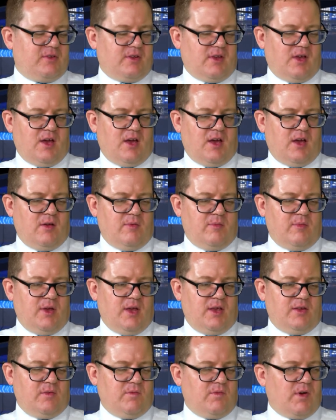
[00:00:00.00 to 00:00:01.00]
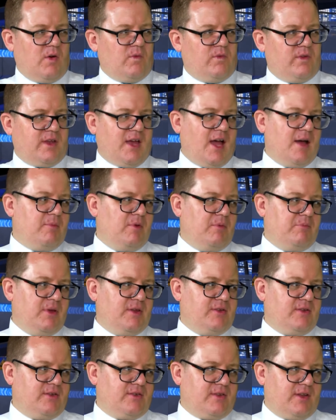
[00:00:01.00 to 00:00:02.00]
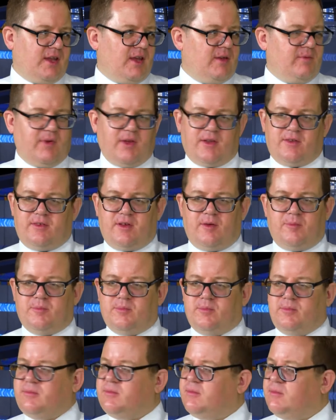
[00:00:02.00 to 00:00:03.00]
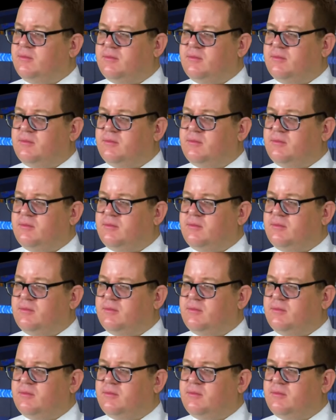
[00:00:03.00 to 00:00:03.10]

um, is involved in the gambling business and they've had some